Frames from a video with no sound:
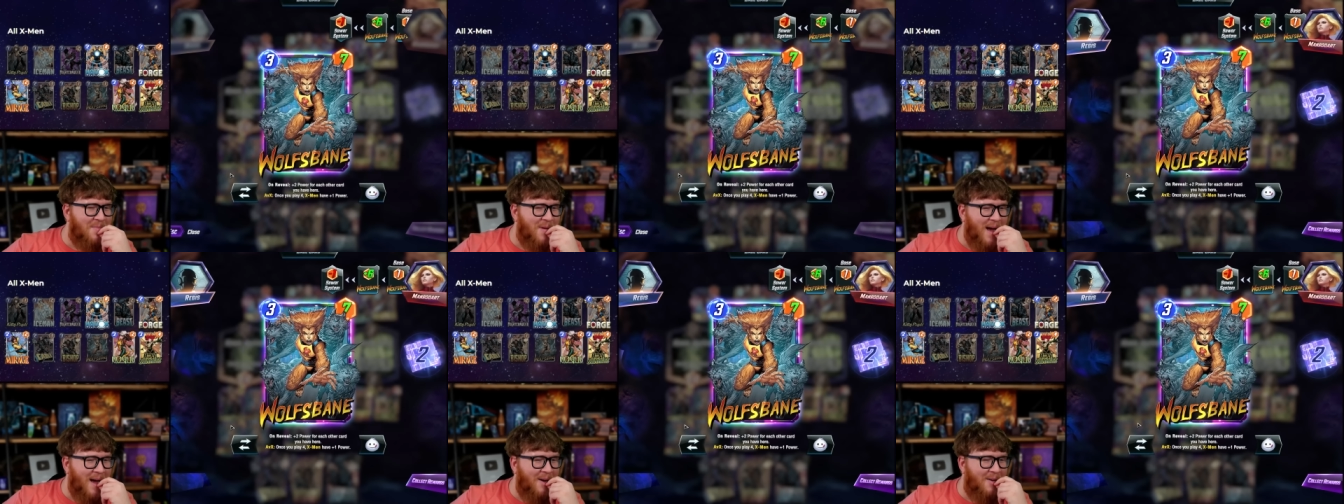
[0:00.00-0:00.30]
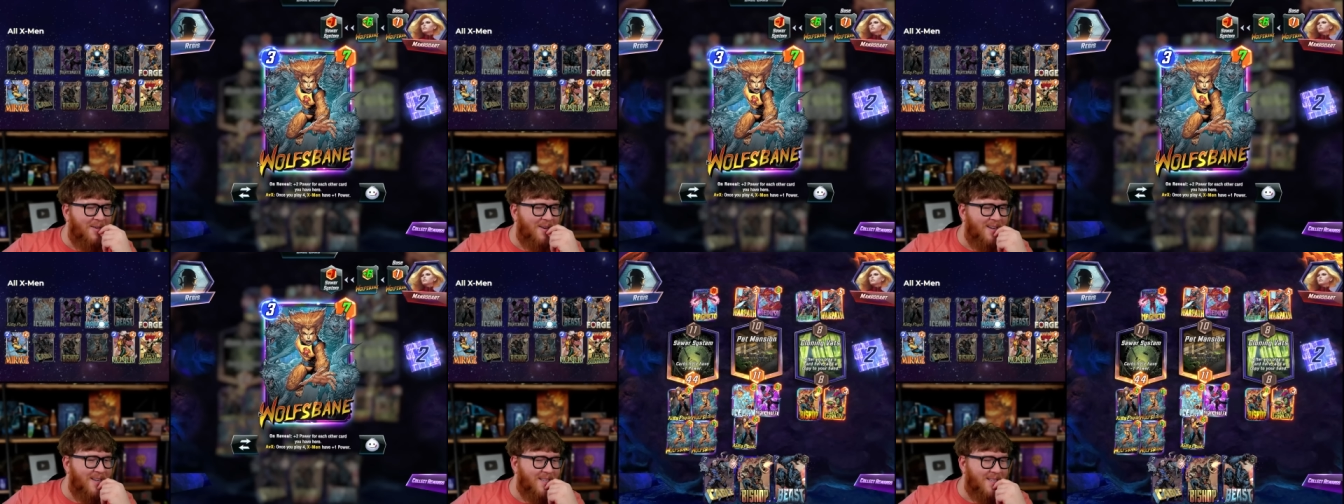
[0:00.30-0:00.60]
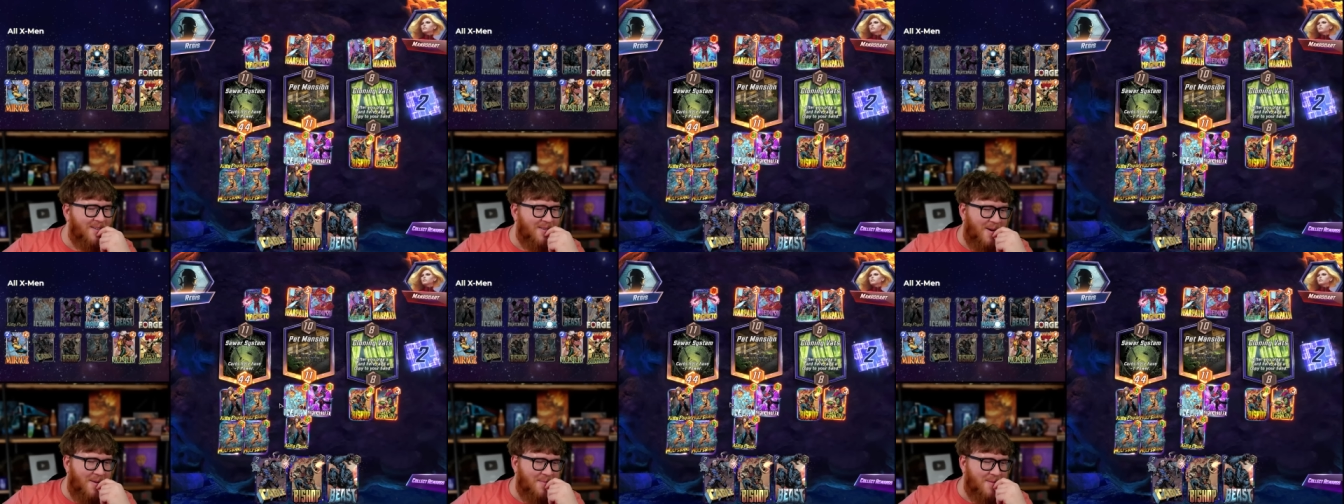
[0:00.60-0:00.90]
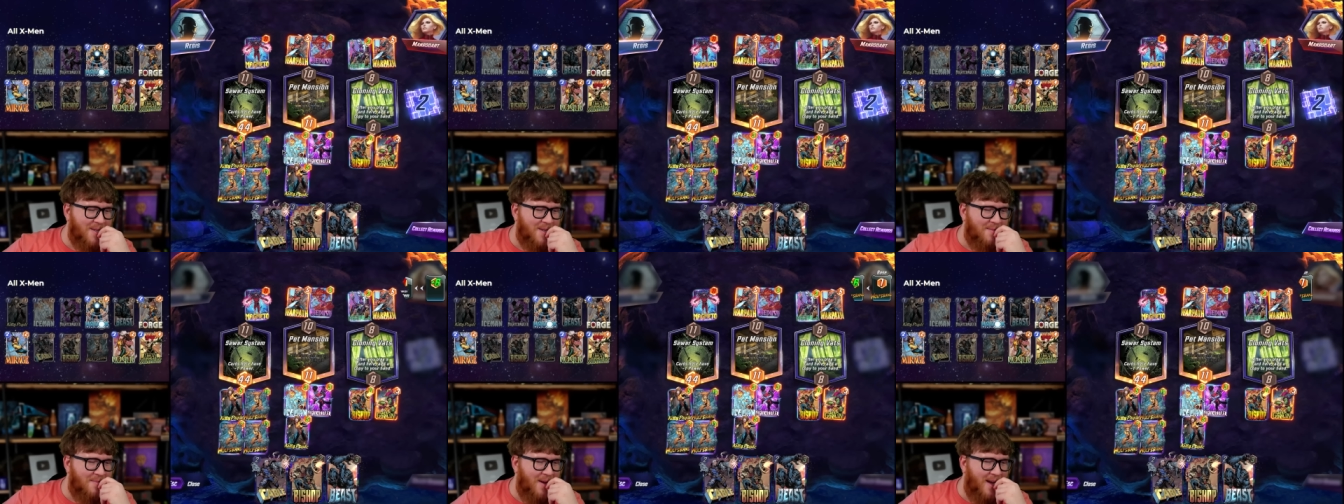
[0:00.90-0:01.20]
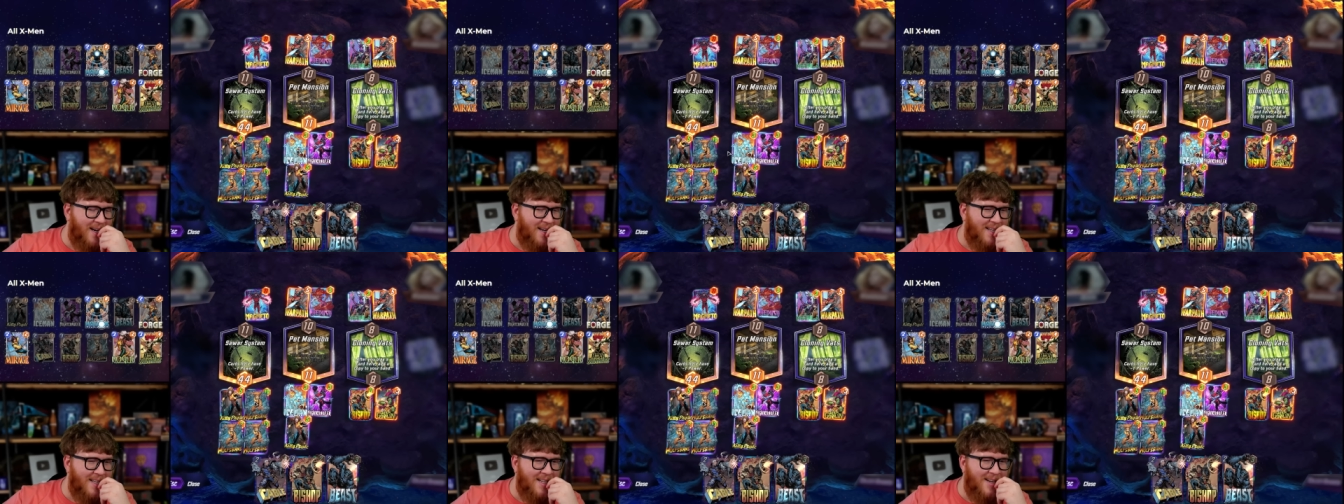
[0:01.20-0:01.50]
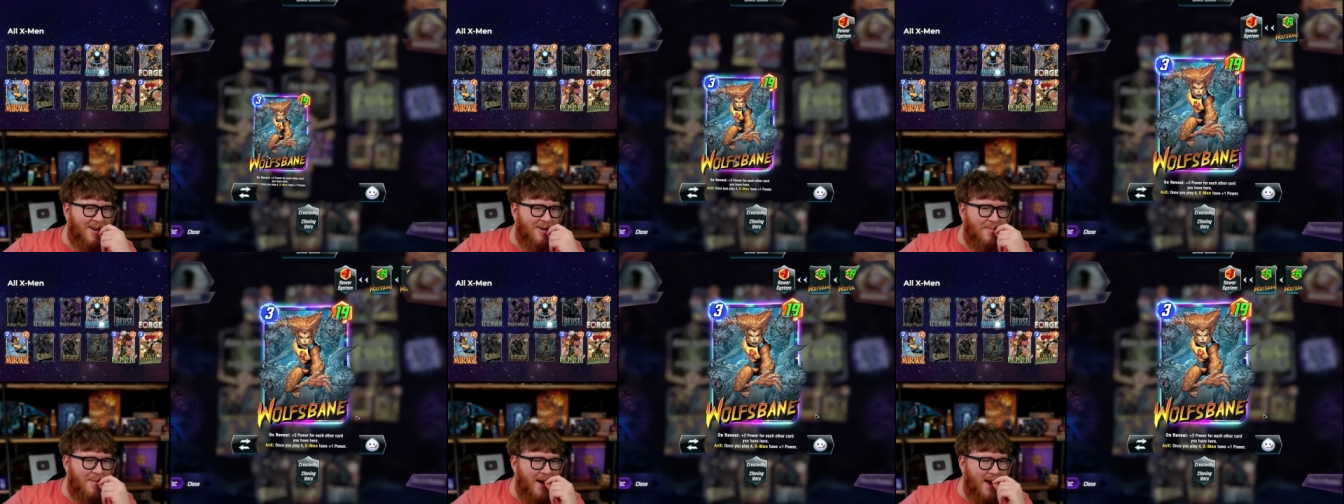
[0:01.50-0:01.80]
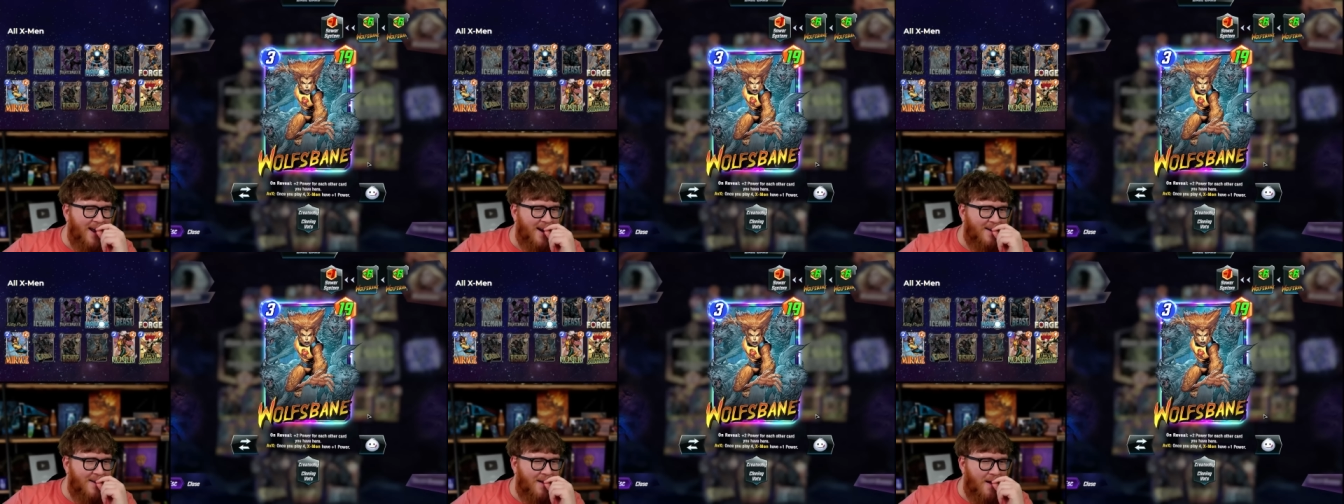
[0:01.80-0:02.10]
power disruption Magneto,
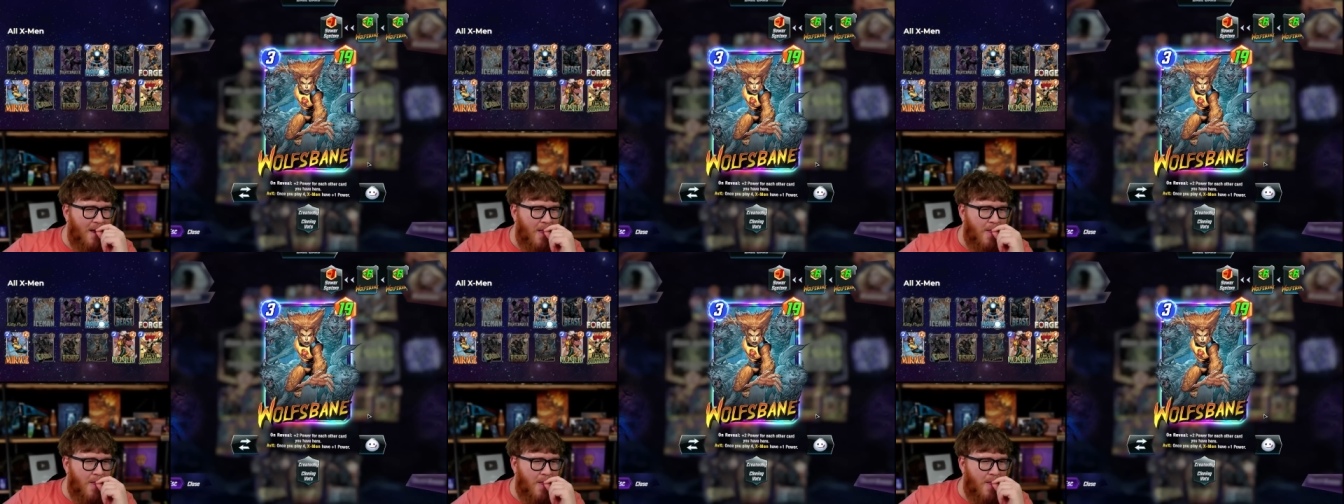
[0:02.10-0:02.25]
man.